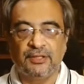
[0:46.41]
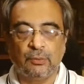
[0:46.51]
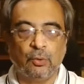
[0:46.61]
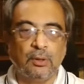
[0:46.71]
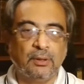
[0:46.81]
So,
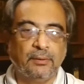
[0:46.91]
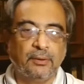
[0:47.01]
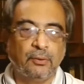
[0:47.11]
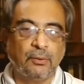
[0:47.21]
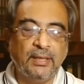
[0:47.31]
what the
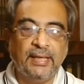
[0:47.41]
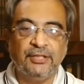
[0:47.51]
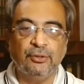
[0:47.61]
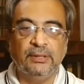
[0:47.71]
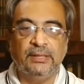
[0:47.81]
Quran
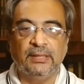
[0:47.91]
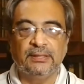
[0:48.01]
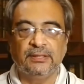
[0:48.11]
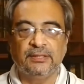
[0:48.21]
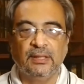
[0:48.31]
actually does
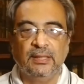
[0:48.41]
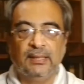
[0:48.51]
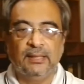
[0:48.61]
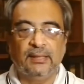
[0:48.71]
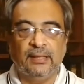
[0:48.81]
is
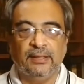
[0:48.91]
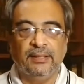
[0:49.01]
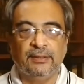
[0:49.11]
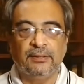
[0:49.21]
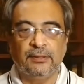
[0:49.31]
that
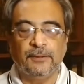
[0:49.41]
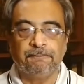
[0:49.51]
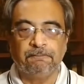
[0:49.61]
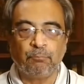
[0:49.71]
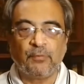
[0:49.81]
it uh,
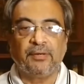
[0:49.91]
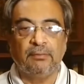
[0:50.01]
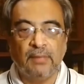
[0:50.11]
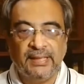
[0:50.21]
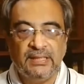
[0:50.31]

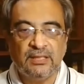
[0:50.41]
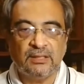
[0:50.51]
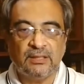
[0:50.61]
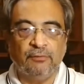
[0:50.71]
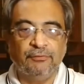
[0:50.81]
reminds
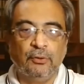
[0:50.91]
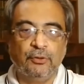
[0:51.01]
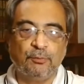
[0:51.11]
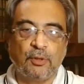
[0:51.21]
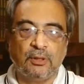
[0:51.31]
us of
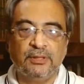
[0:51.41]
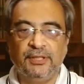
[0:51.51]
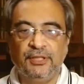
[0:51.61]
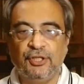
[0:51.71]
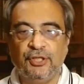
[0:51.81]
those moral
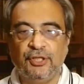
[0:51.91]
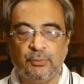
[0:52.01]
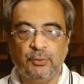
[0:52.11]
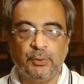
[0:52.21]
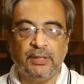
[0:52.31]
teachings
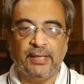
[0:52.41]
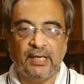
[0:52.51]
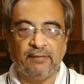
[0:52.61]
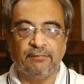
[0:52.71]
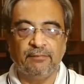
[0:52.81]
which we
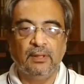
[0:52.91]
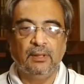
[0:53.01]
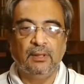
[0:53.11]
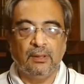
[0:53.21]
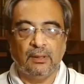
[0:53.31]
have,
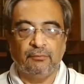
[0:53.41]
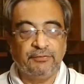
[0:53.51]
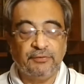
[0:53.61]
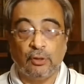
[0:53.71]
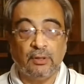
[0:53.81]
uh, which
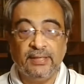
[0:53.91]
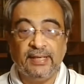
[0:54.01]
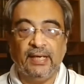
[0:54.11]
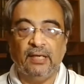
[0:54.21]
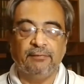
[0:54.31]
we already
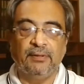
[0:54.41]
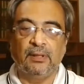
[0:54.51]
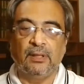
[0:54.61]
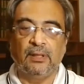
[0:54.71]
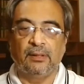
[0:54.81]
have in
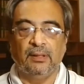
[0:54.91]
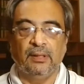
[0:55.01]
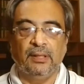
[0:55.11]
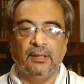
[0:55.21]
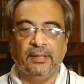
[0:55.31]
our uh,
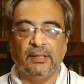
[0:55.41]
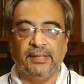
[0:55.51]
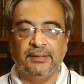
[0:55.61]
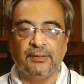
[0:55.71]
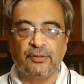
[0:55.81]
innate
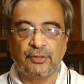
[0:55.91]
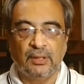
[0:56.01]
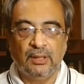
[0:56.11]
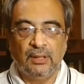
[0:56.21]
guidance.